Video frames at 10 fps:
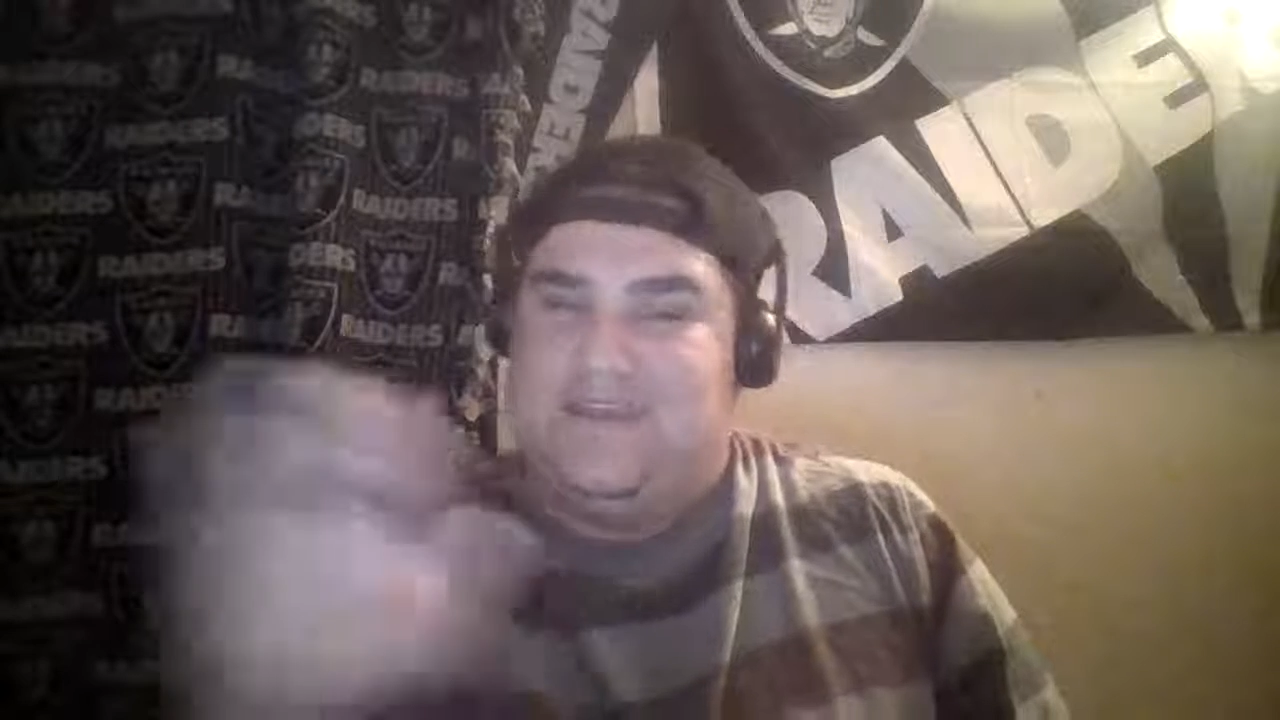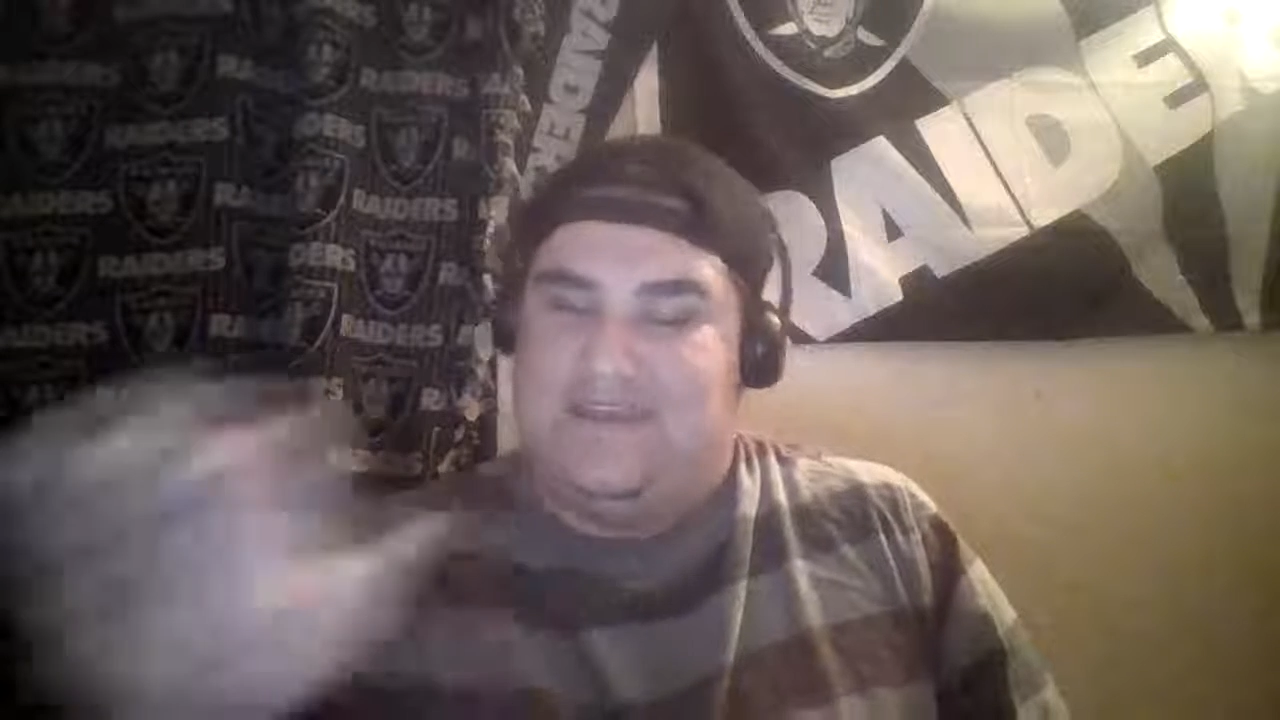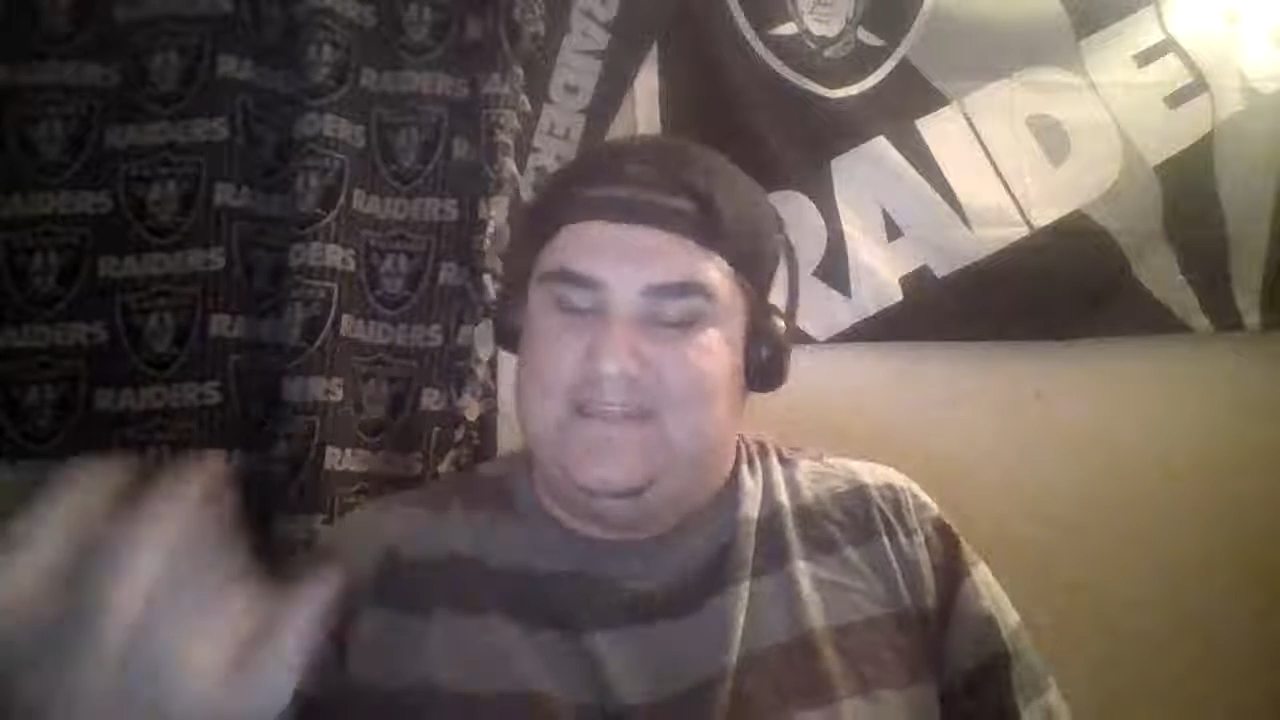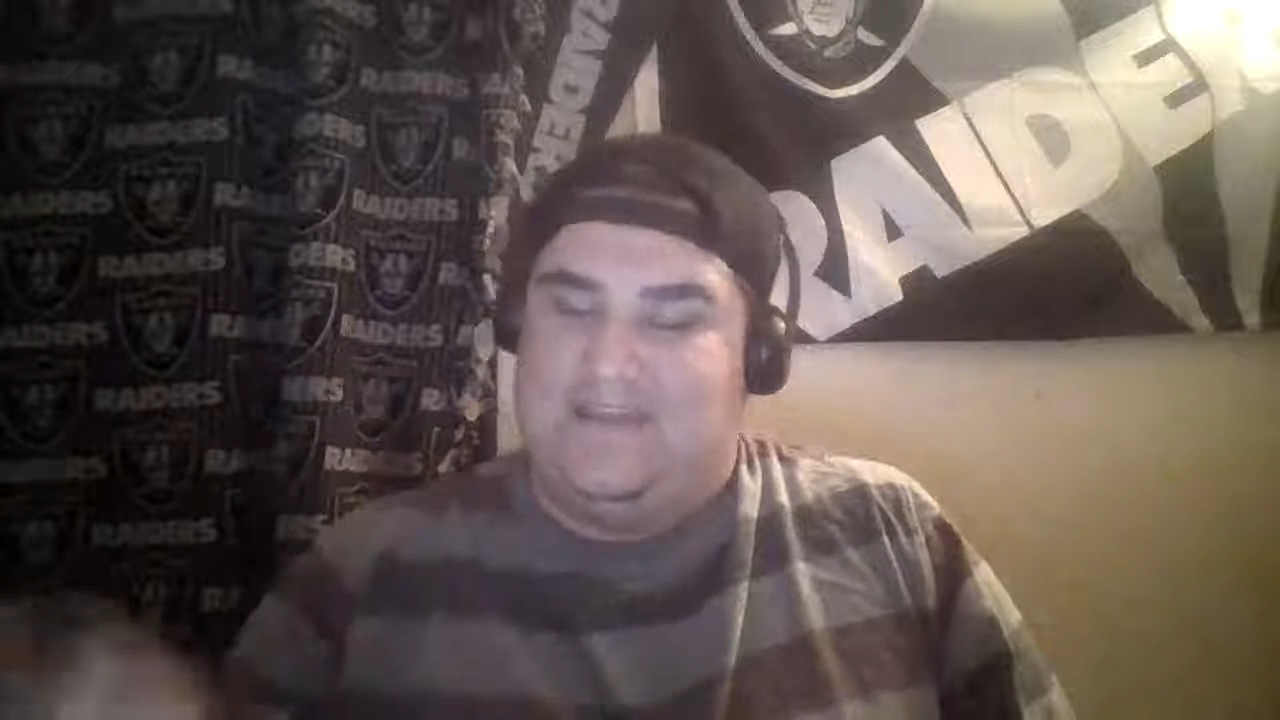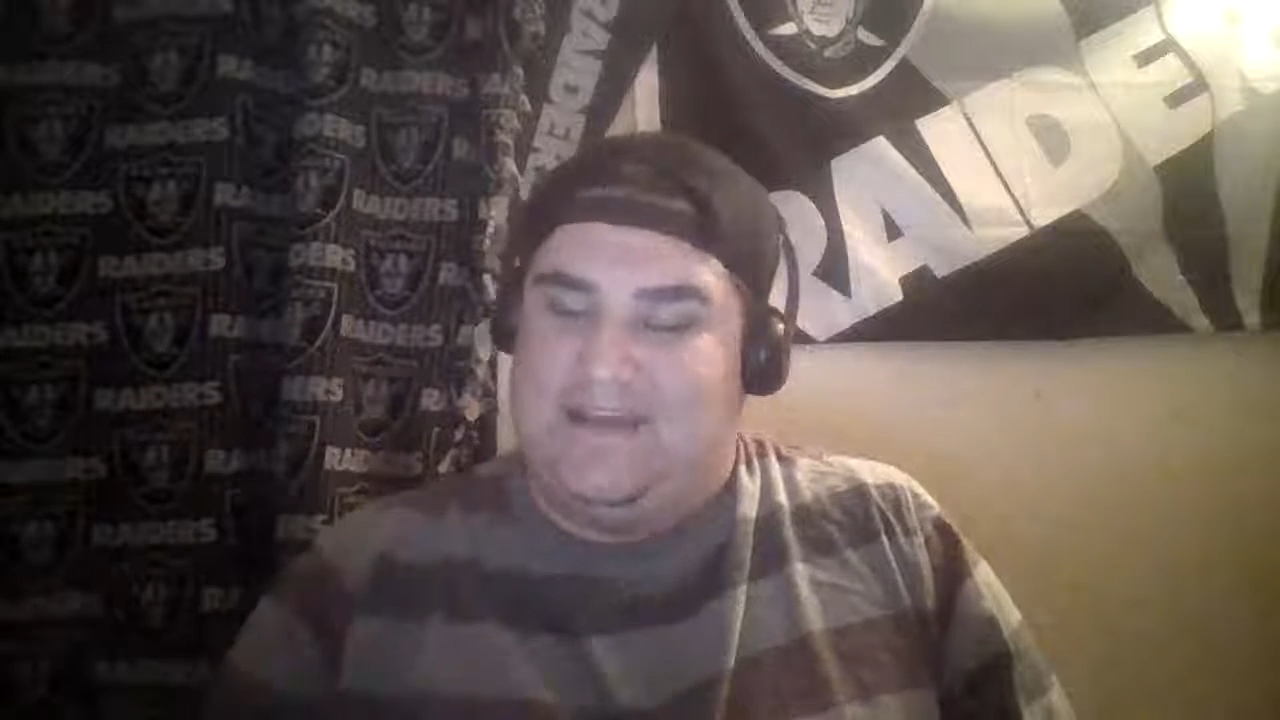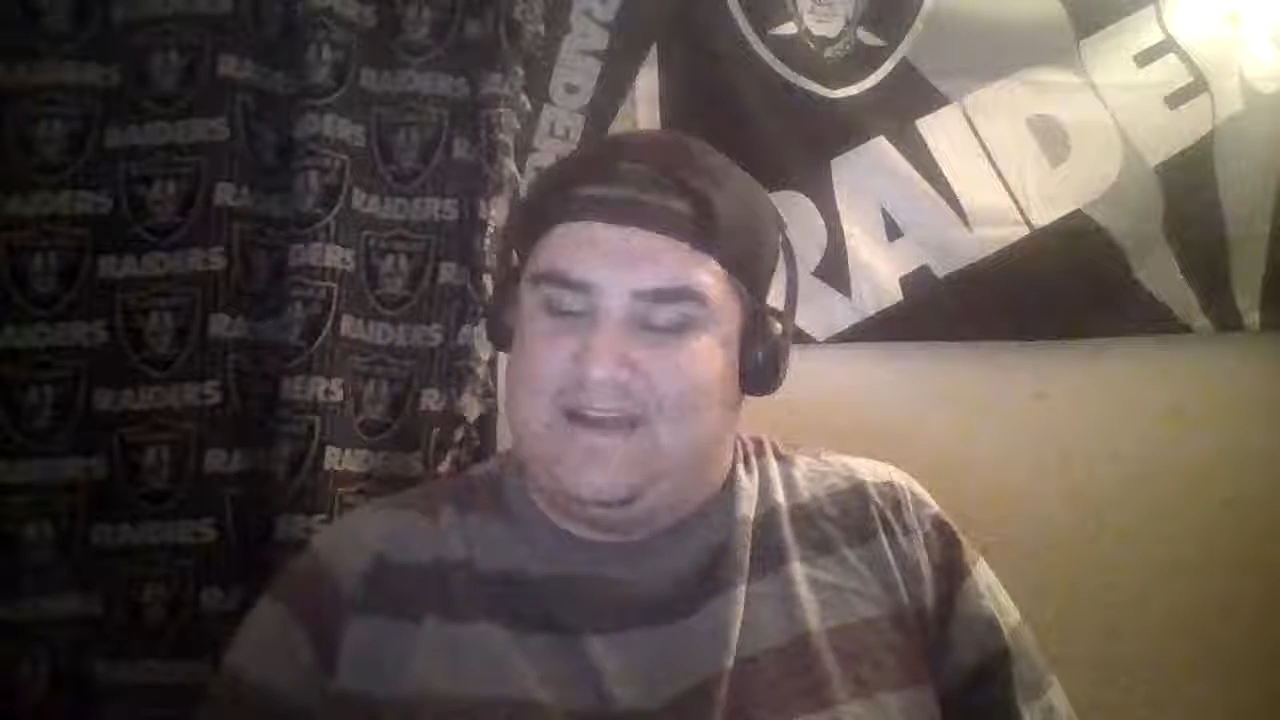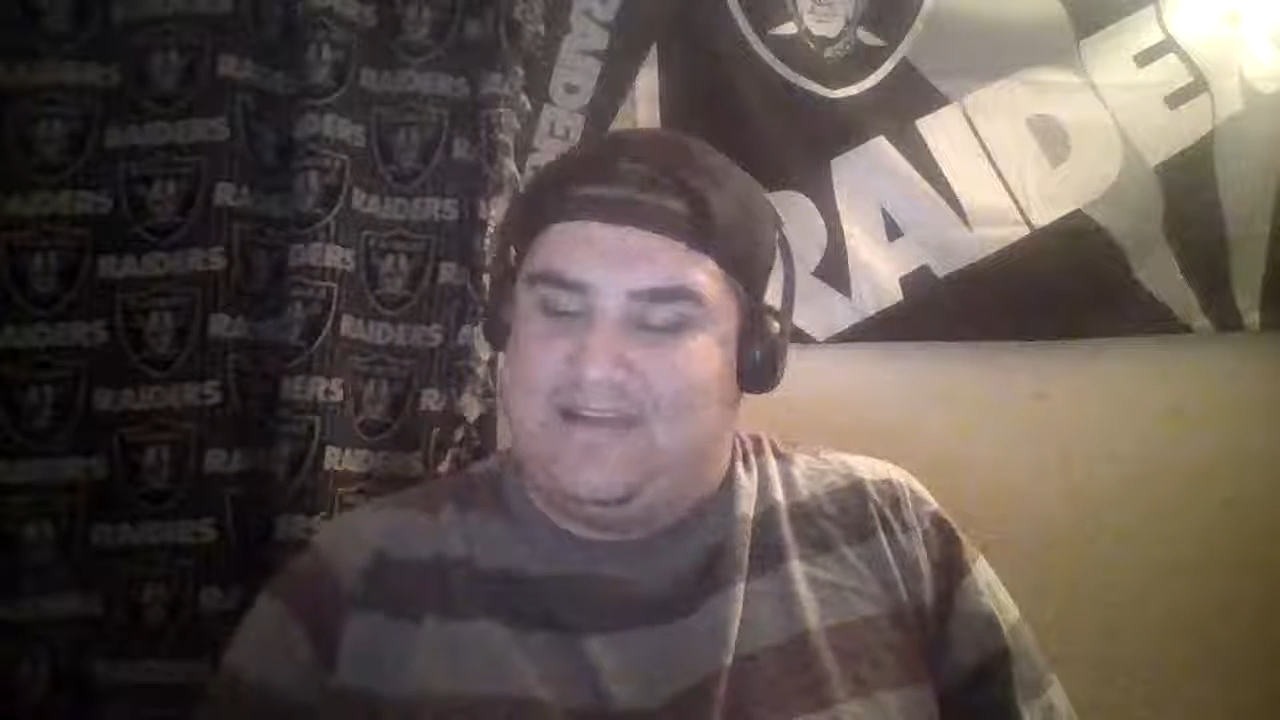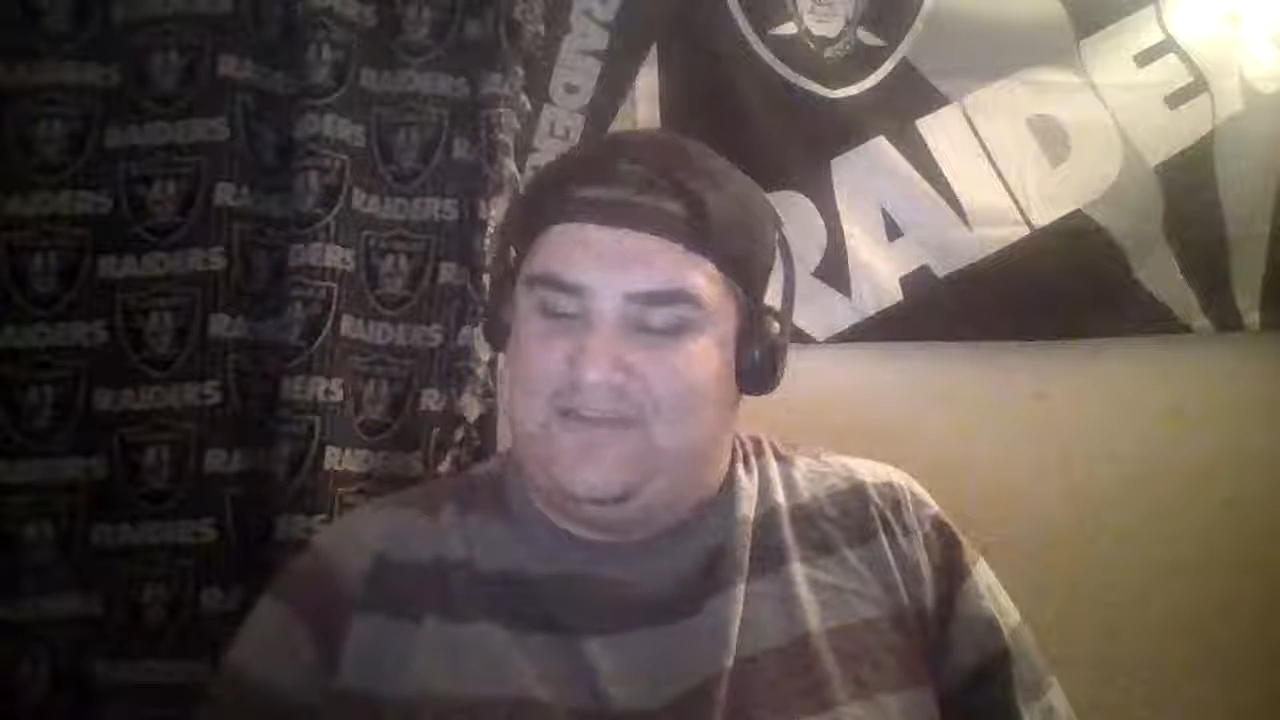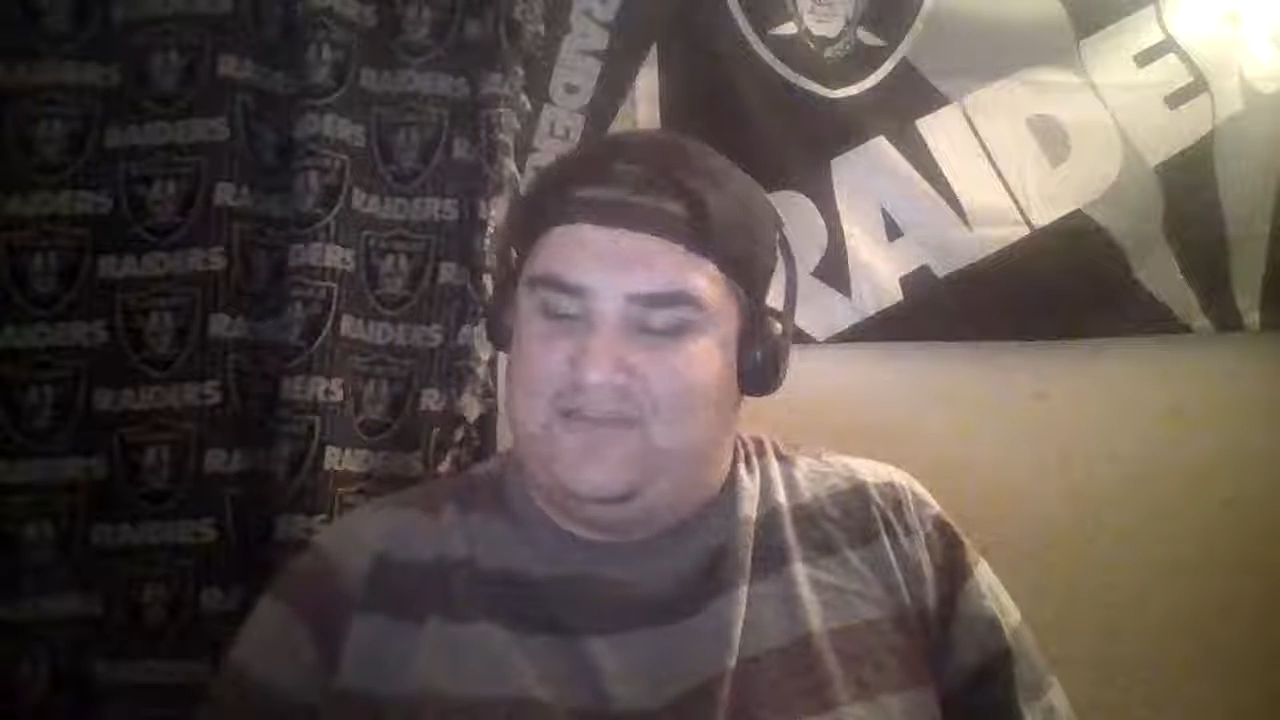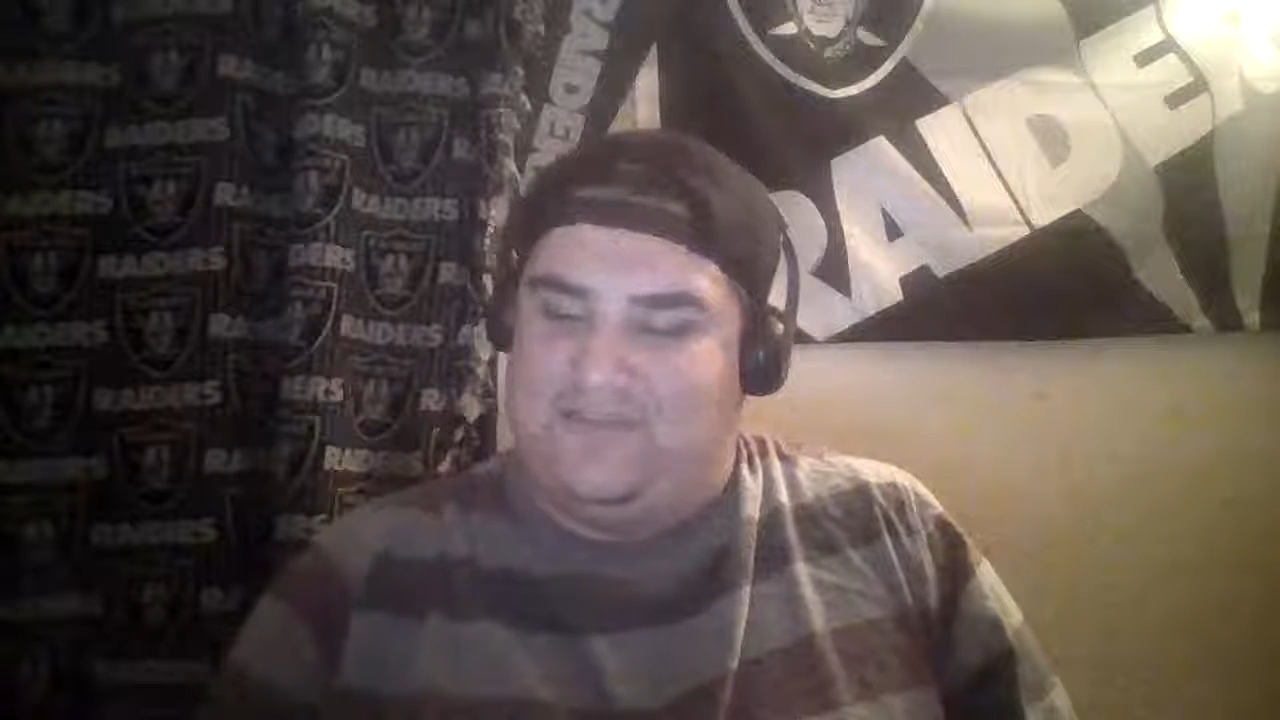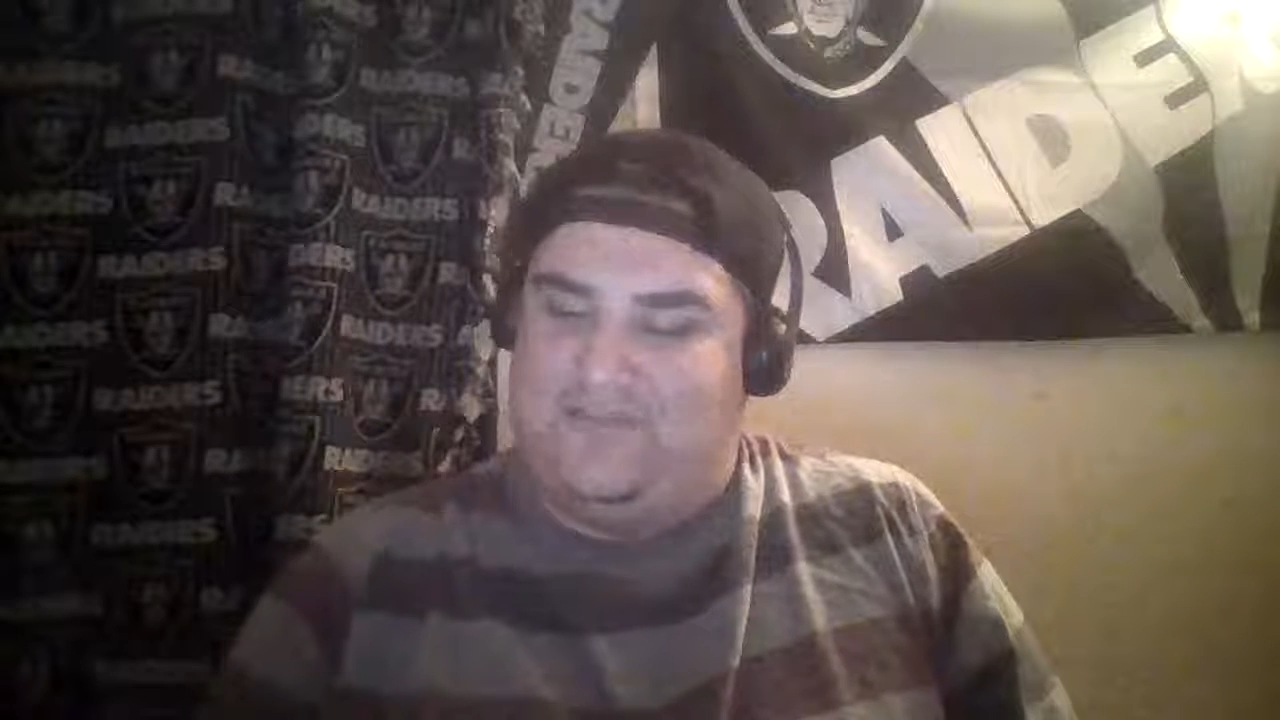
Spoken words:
in the locker room.